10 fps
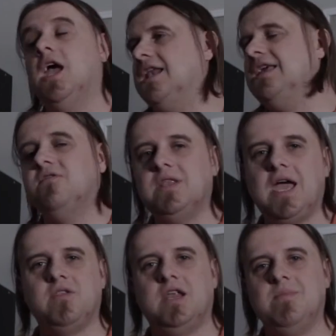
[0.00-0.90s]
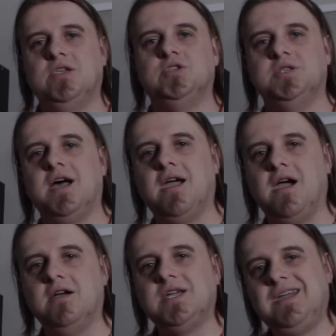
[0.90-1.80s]
And even now that I mentioned Die
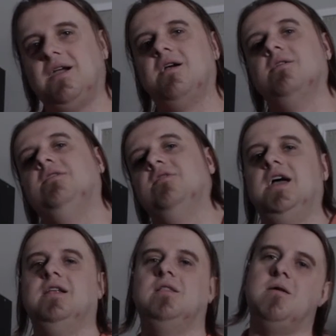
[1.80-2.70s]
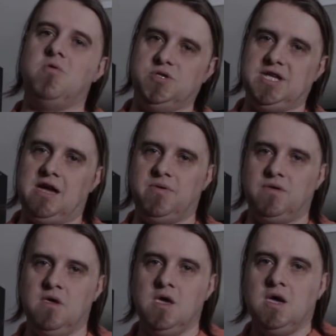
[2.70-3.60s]
Hard even had a lot more
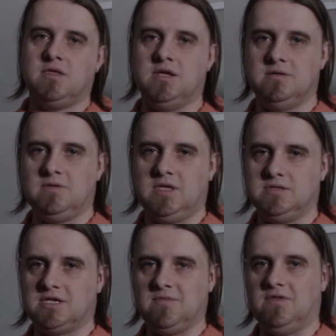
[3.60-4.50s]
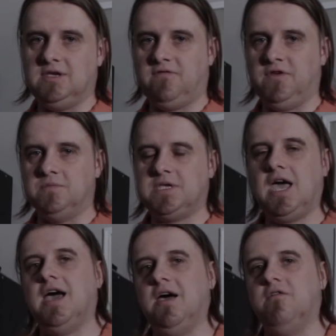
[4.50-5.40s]
depth than some of these films
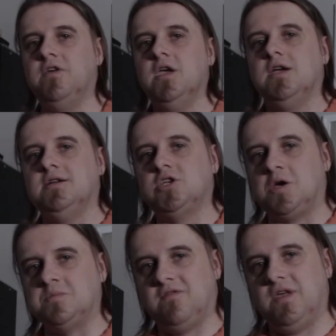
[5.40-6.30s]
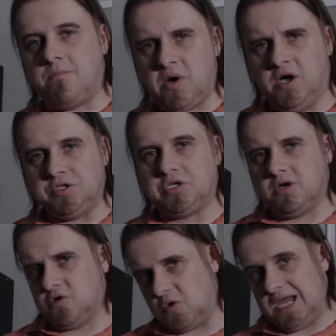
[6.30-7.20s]
have in terms of their punch,
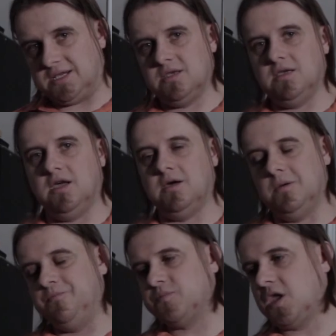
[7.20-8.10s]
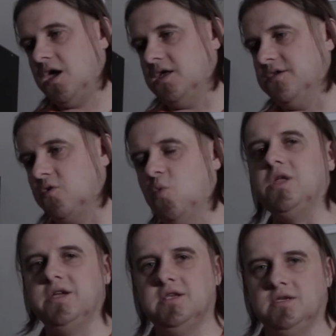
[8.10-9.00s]
their grit, and their
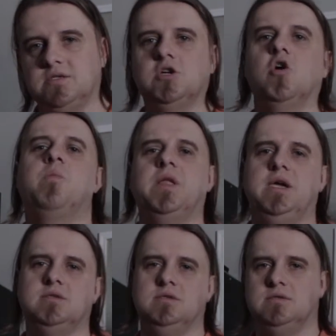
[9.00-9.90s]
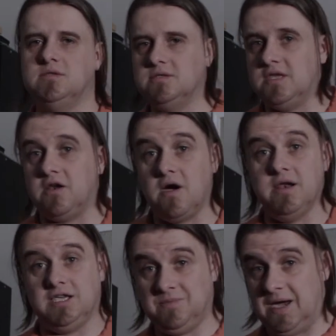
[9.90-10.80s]
willingness to go places that are
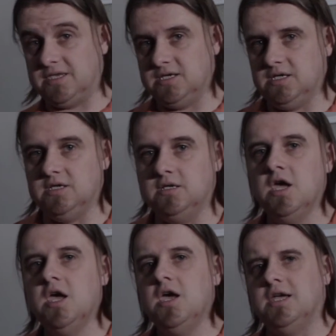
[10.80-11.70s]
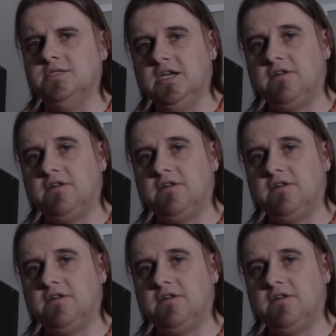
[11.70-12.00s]
unexpected and